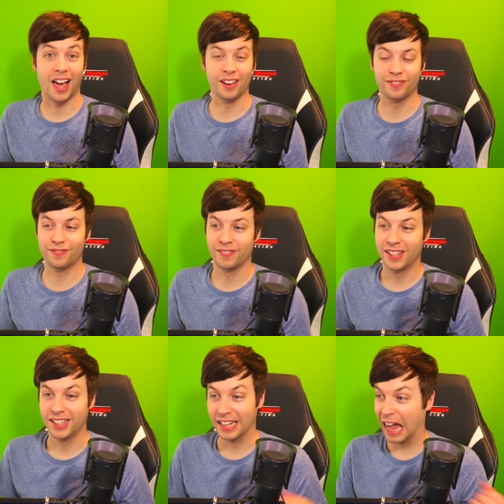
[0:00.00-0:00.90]
life.
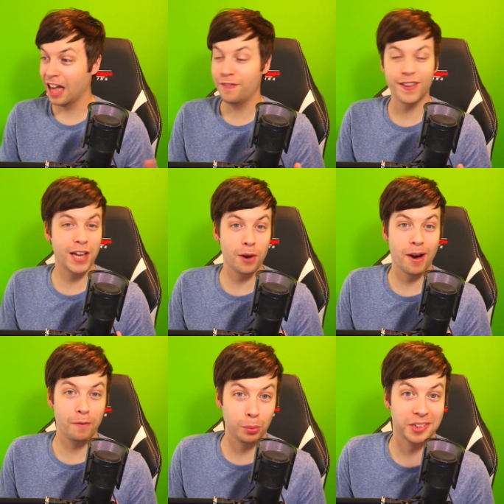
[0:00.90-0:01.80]
In life, you're
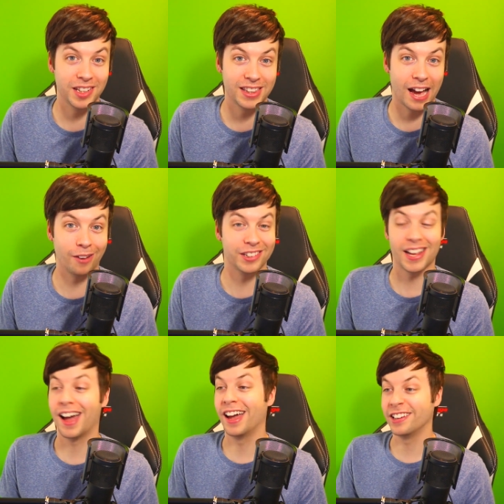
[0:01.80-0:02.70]
going to have ups and
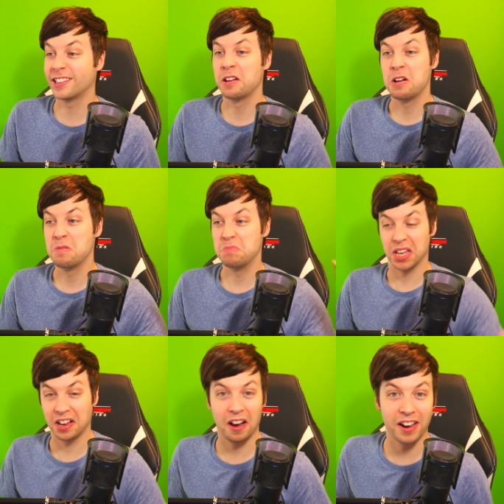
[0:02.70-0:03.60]
downs, guys.
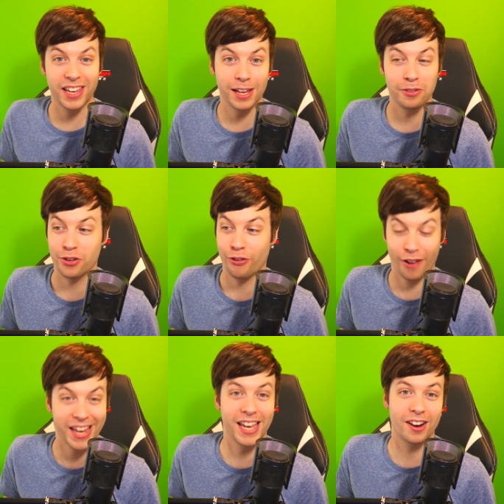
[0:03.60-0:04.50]
But you got to keep
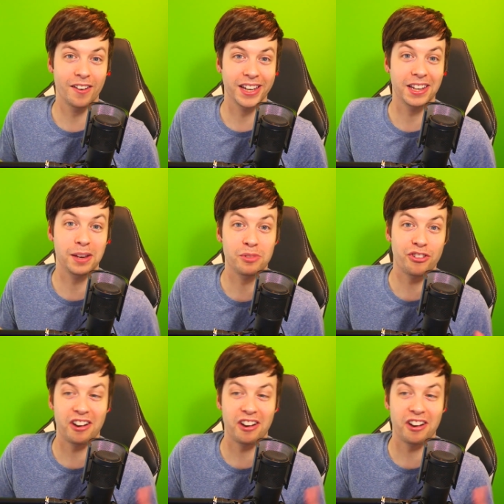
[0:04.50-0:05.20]
trekking on and keep